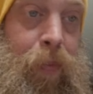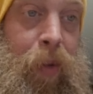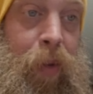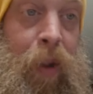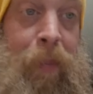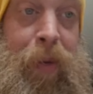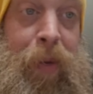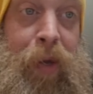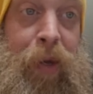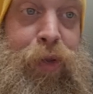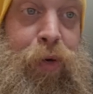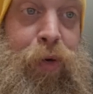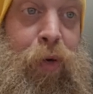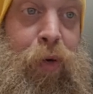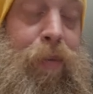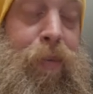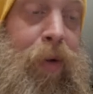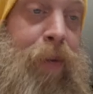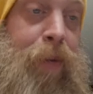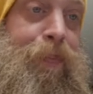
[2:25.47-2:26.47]
I'm not sure,
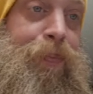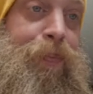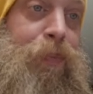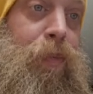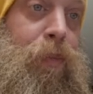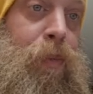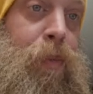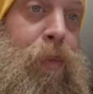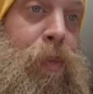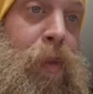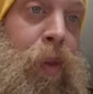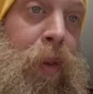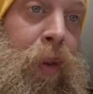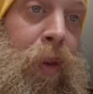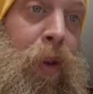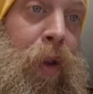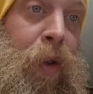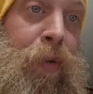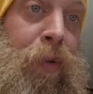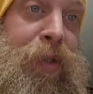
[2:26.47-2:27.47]
but
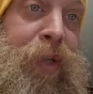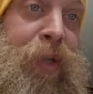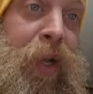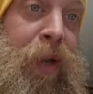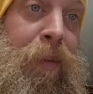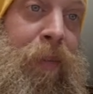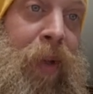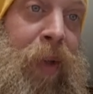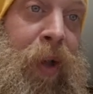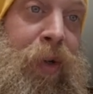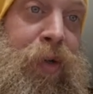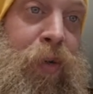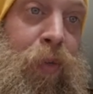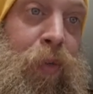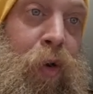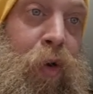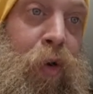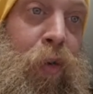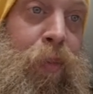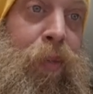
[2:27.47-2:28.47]
it was taken back to
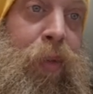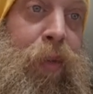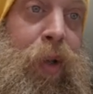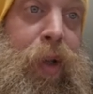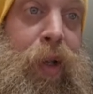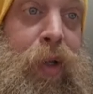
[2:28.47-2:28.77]
Rome,